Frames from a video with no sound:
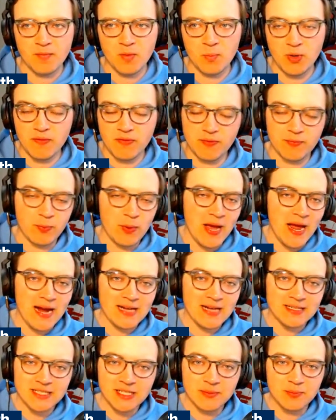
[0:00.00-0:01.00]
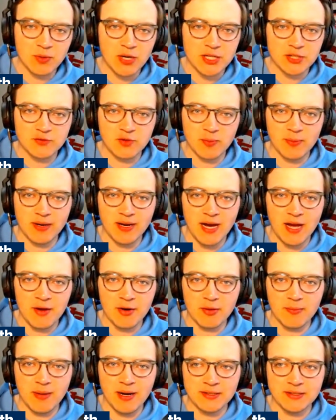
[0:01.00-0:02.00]
But if the asking price for Manaea
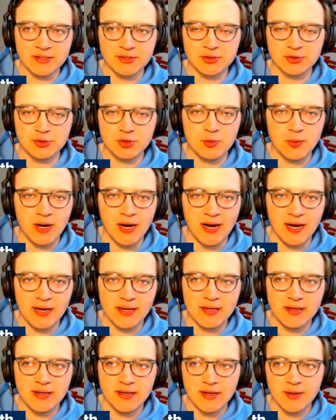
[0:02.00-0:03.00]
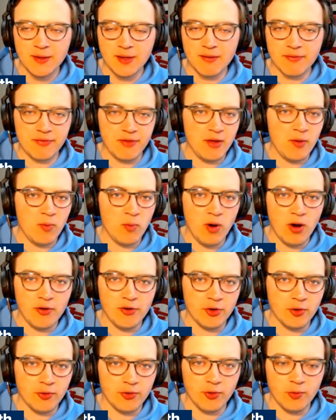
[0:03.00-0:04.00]
or Montas are too high, if they want
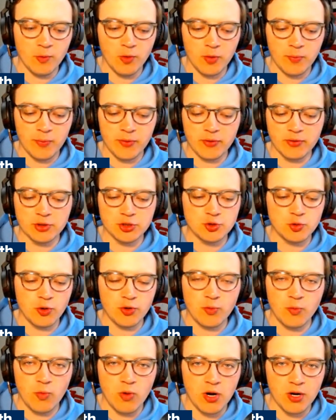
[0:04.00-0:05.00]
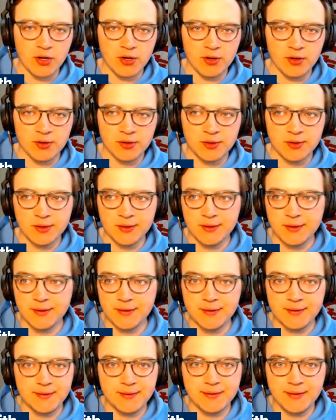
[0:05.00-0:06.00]
a Nolan Gorman or a Jordan Walker,
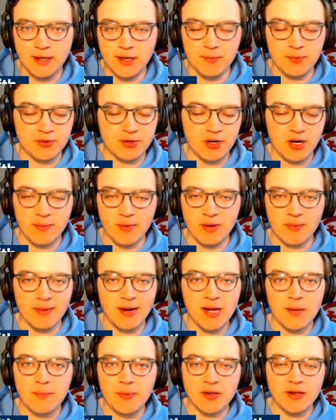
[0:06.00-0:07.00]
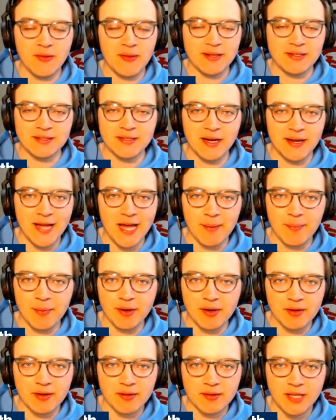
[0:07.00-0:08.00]
I'm sorry, but in my opinion, that's not
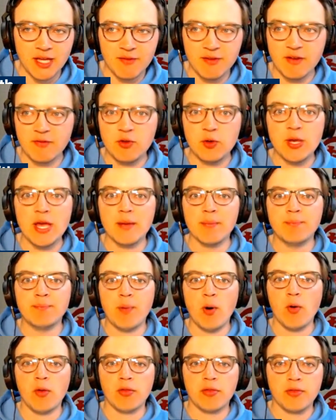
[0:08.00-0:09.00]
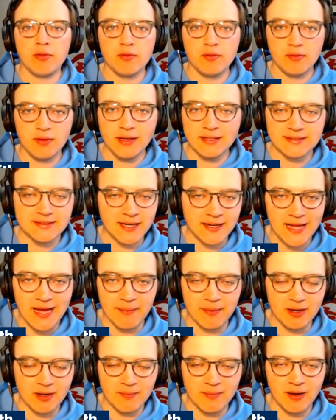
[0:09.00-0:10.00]
happening. Even if you get both, that's not
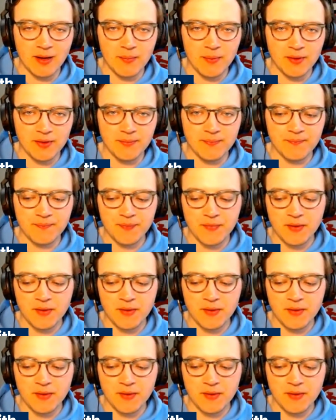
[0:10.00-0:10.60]
happening in my opinion.